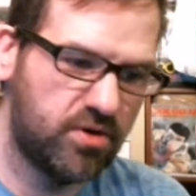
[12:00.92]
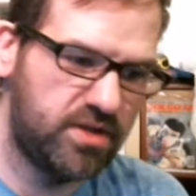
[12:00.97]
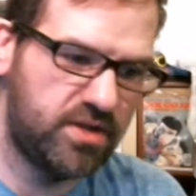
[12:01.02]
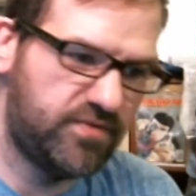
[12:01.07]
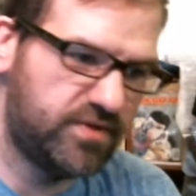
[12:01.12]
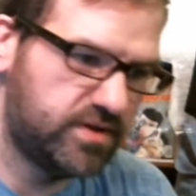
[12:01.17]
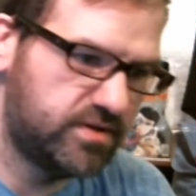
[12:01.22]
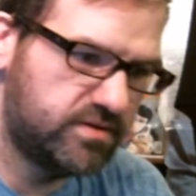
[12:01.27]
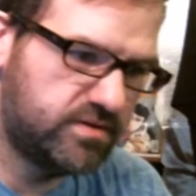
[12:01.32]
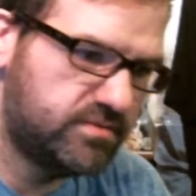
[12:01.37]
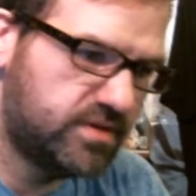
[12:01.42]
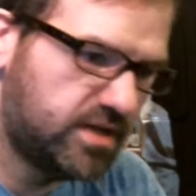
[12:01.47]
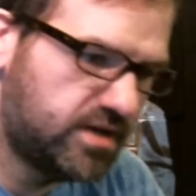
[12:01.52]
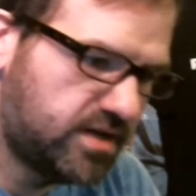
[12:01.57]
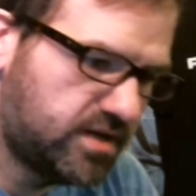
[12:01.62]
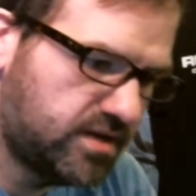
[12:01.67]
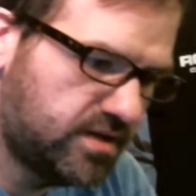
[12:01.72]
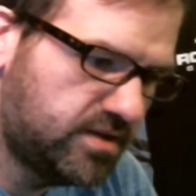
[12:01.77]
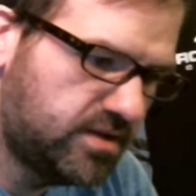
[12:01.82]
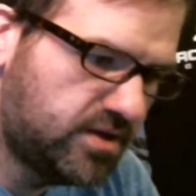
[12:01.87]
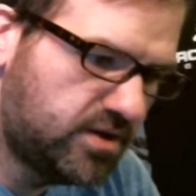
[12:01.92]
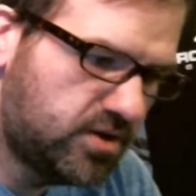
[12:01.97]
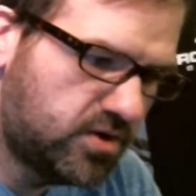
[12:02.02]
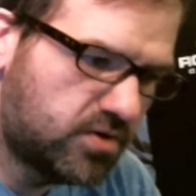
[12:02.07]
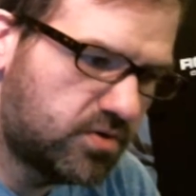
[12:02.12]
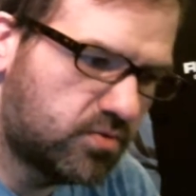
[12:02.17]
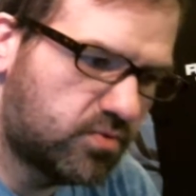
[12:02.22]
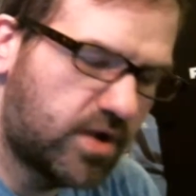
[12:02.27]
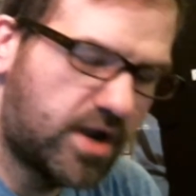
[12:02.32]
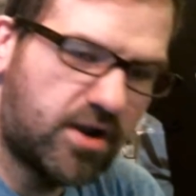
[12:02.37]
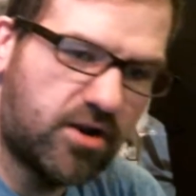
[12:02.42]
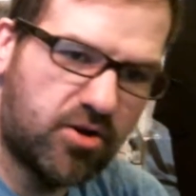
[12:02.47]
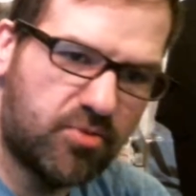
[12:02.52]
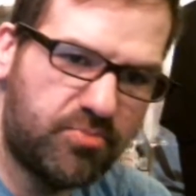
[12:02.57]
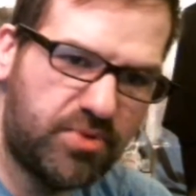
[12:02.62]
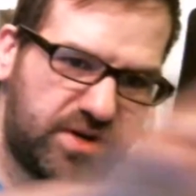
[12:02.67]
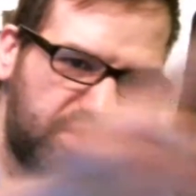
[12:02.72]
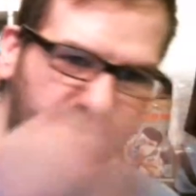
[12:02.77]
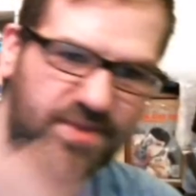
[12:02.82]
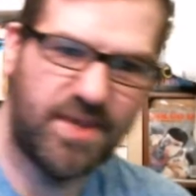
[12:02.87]
even rare,
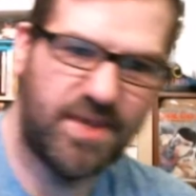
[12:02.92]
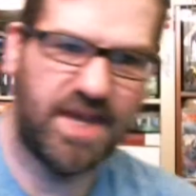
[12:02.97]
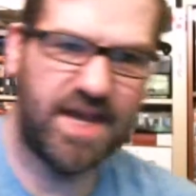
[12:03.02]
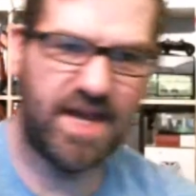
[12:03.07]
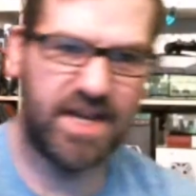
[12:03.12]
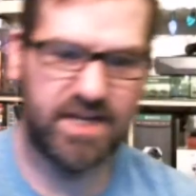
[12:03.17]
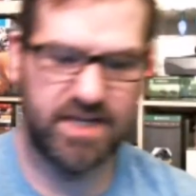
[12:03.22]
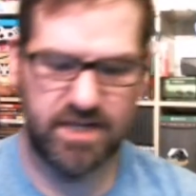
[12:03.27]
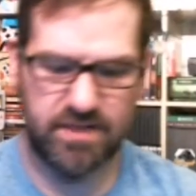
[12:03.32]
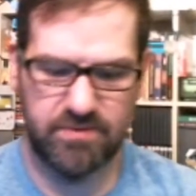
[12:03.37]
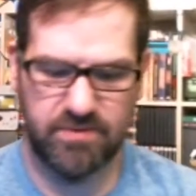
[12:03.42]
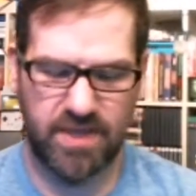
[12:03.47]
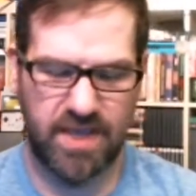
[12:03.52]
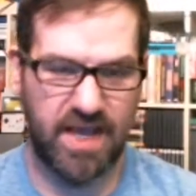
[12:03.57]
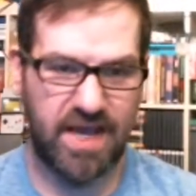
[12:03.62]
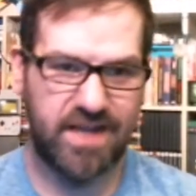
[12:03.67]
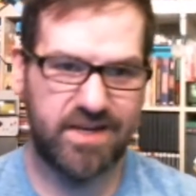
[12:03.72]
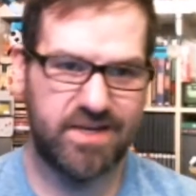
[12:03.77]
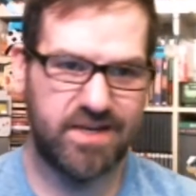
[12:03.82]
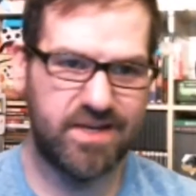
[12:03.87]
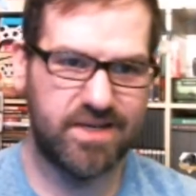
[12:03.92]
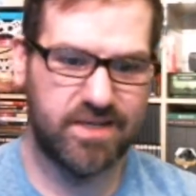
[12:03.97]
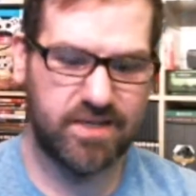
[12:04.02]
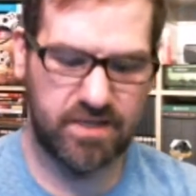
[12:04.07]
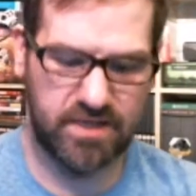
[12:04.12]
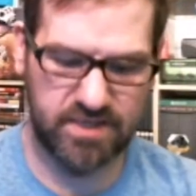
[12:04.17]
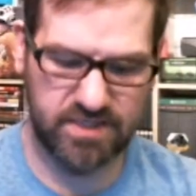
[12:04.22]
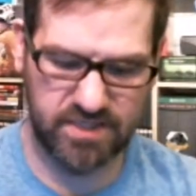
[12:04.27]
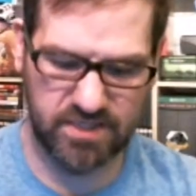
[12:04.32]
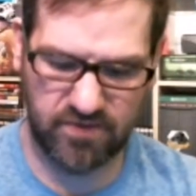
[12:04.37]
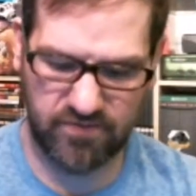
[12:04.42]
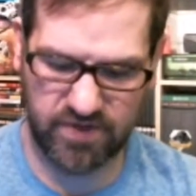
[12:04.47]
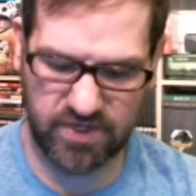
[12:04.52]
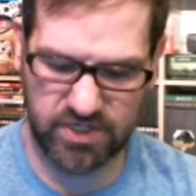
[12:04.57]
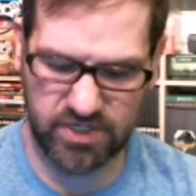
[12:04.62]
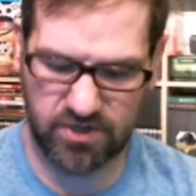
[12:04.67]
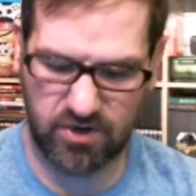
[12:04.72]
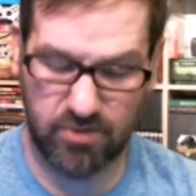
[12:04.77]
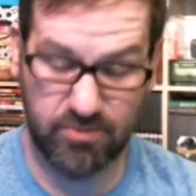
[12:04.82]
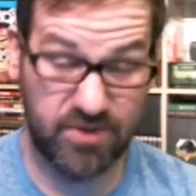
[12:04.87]
but they had it at
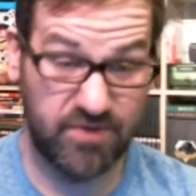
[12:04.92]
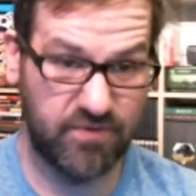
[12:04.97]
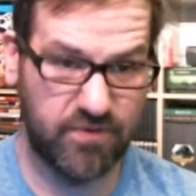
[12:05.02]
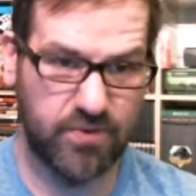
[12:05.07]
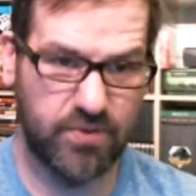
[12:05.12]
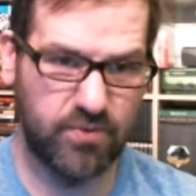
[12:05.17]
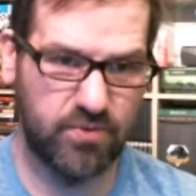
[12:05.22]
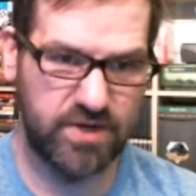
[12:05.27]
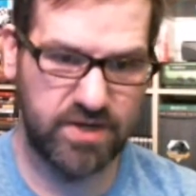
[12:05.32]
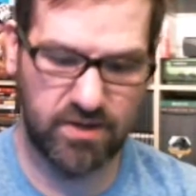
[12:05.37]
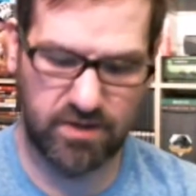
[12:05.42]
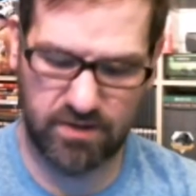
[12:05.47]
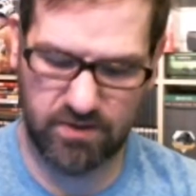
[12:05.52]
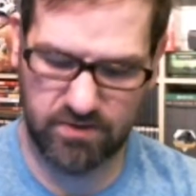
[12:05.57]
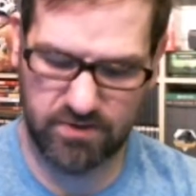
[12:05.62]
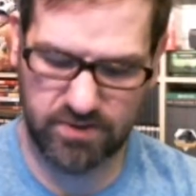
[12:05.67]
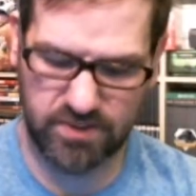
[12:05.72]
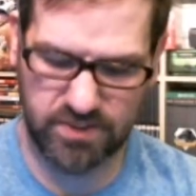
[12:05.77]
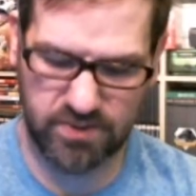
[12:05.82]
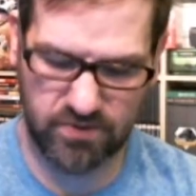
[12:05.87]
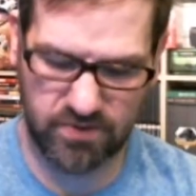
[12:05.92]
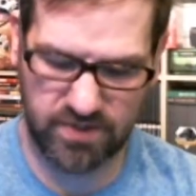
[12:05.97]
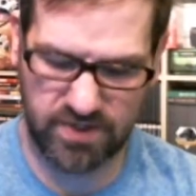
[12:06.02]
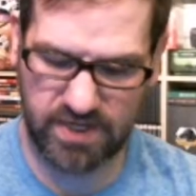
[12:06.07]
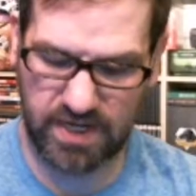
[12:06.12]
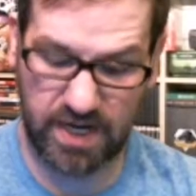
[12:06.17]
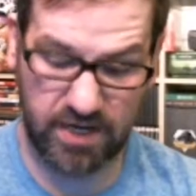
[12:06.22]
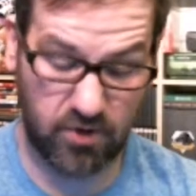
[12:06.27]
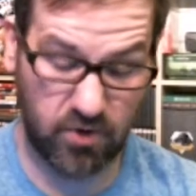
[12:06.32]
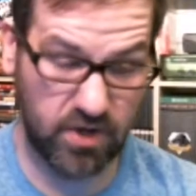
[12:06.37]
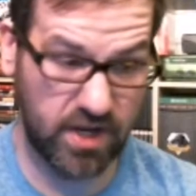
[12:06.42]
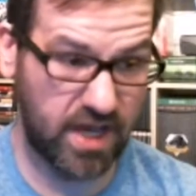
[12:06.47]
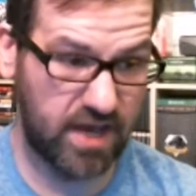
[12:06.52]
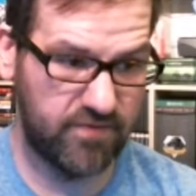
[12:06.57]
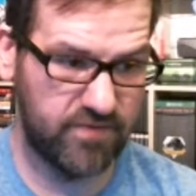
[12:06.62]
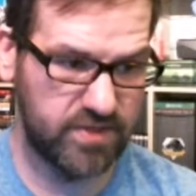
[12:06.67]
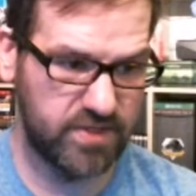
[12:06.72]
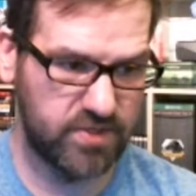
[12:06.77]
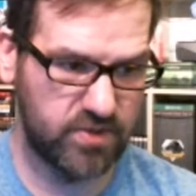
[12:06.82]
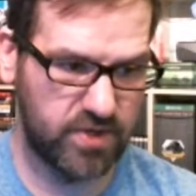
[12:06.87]
Salvation Army for $3. So, and I don't
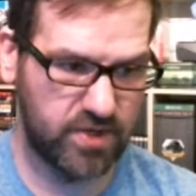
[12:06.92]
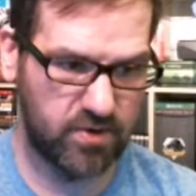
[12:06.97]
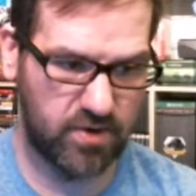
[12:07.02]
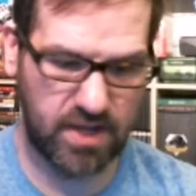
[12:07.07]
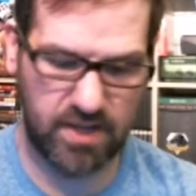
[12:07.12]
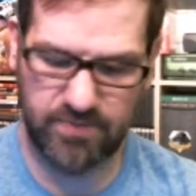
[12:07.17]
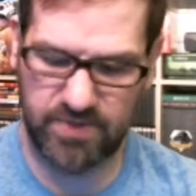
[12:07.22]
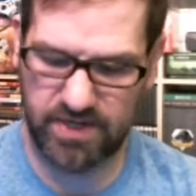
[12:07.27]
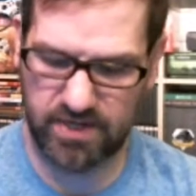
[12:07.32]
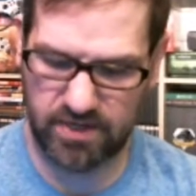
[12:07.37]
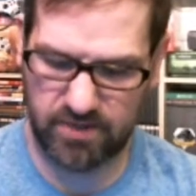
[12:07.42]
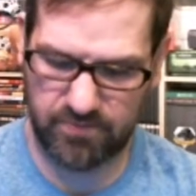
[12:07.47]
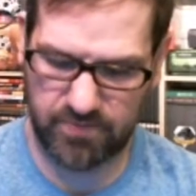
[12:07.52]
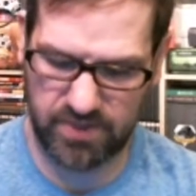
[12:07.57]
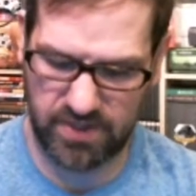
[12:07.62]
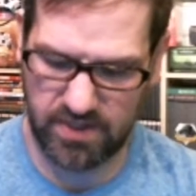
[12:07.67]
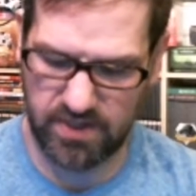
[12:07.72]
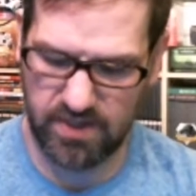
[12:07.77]
have it, so I grabbed it up.